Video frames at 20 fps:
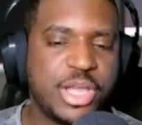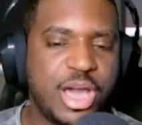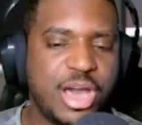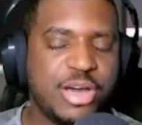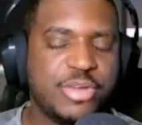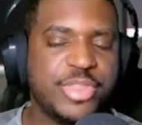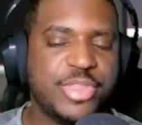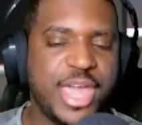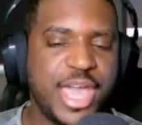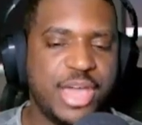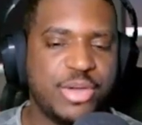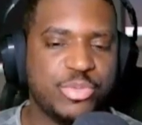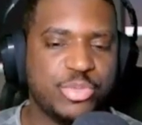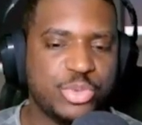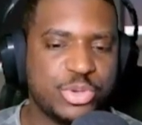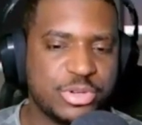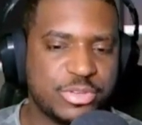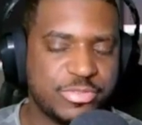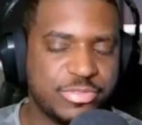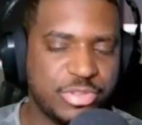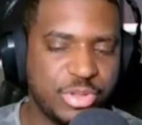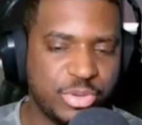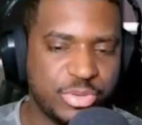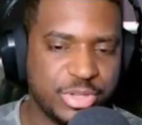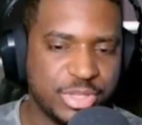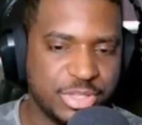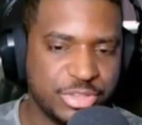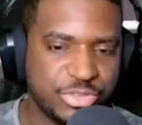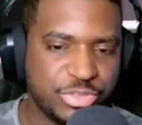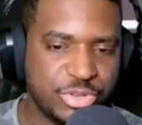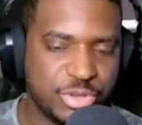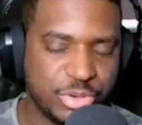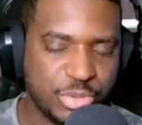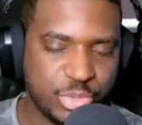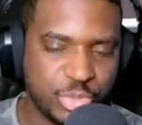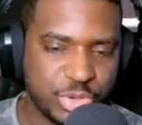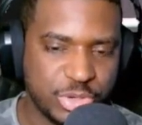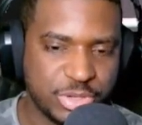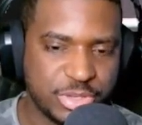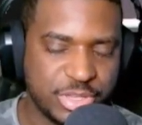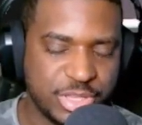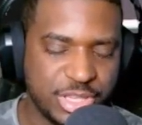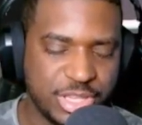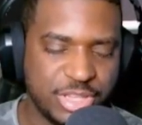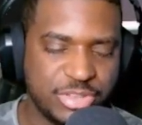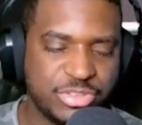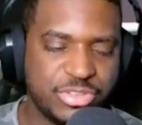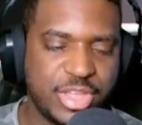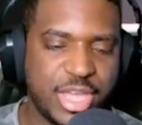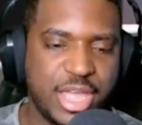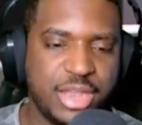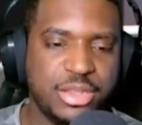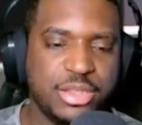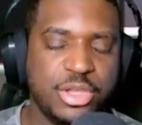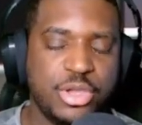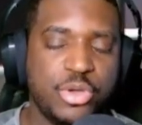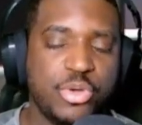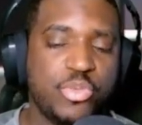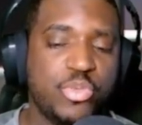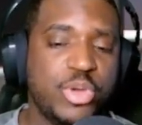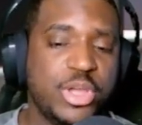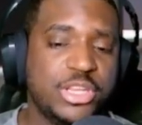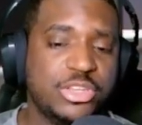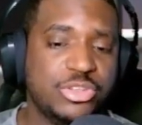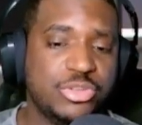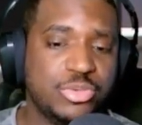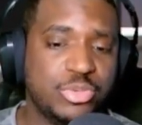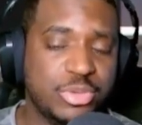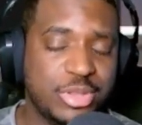how that workflow is going to work is that when you